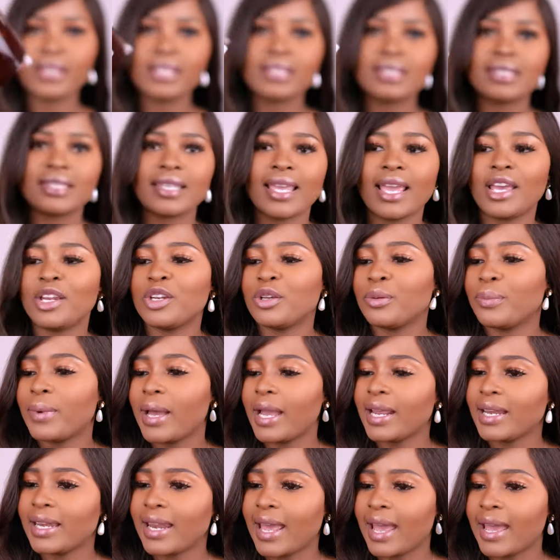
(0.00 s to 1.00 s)
It Scandal
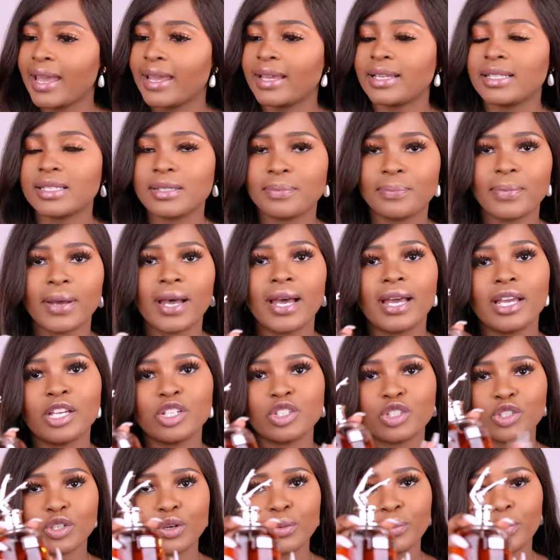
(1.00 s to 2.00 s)
by Night
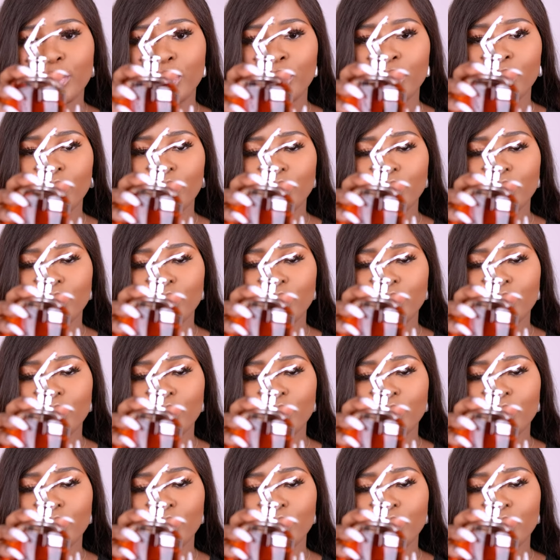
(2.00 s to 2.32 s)
by Jean-Paul